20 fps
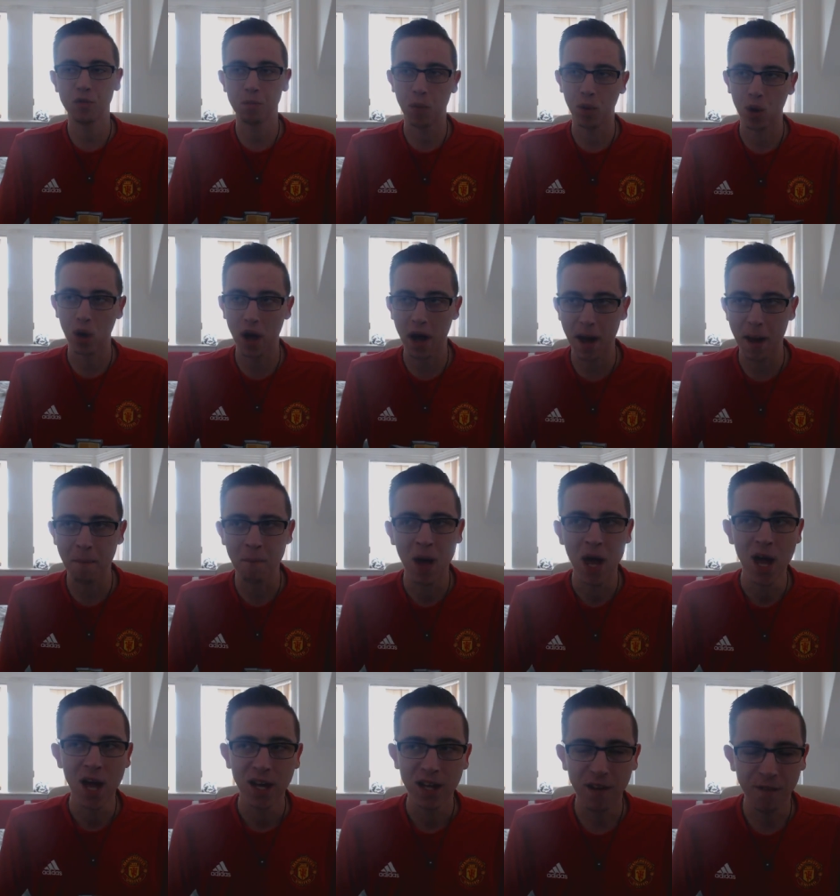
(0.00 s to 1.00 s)
But um,
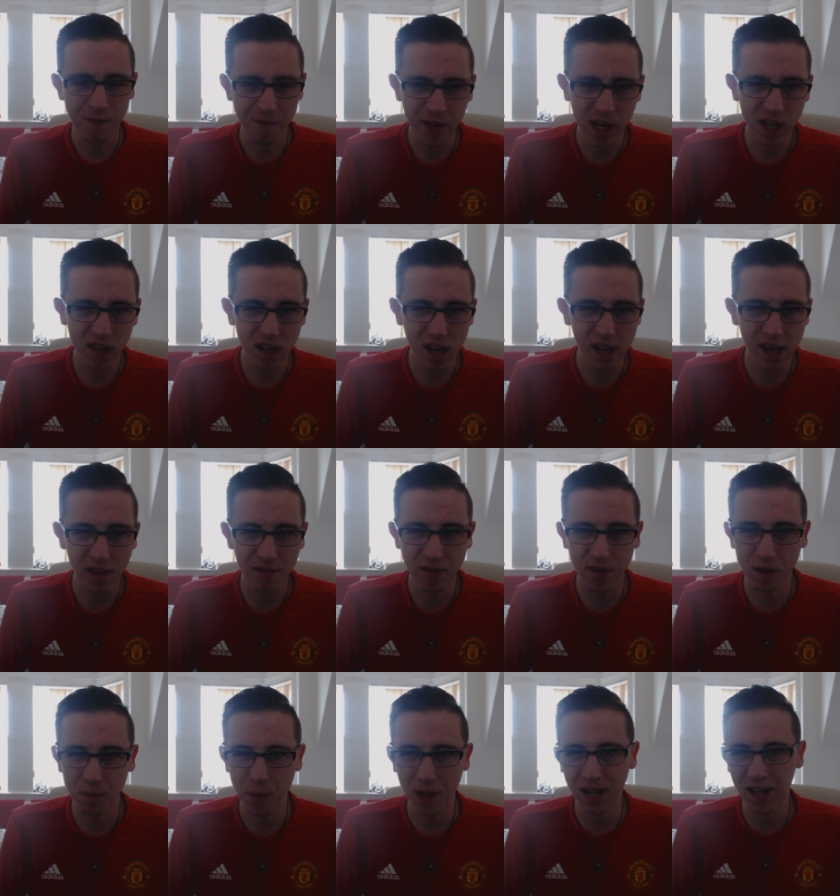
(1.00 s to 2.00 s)
you feel like if it
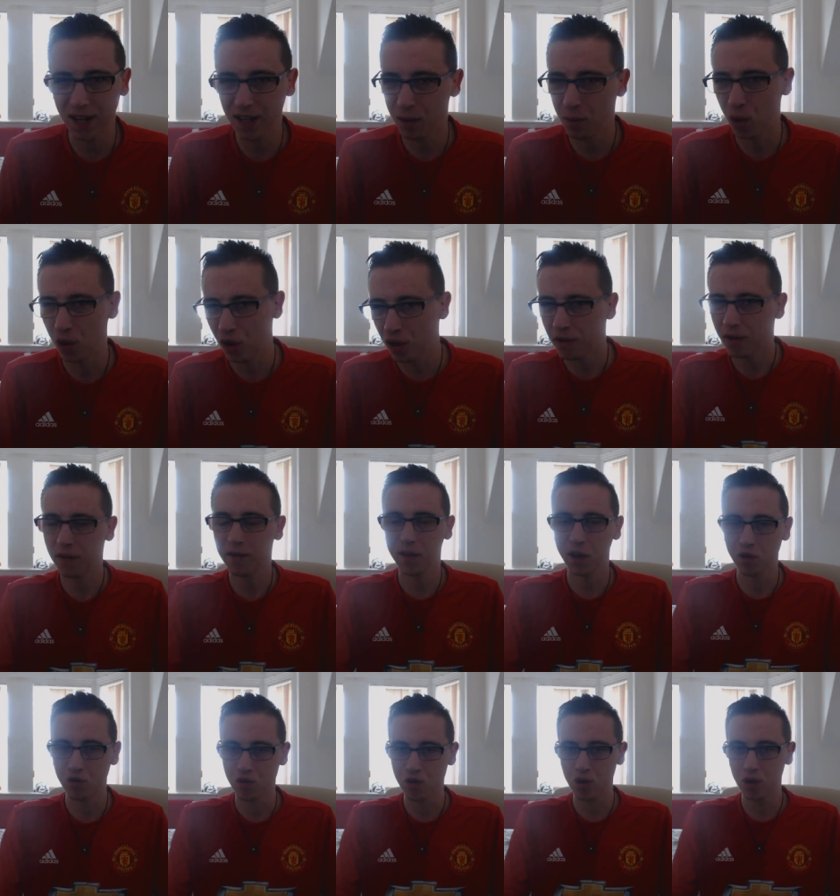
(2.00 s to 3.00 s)
had been anyone other
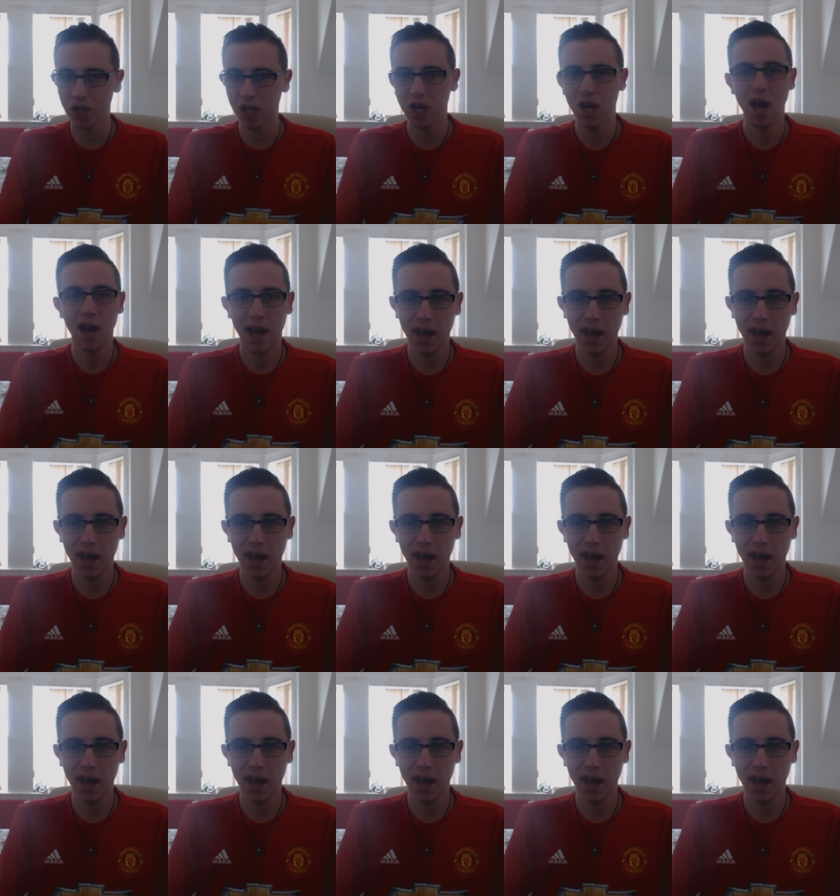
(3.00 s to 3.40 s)
than Rooney,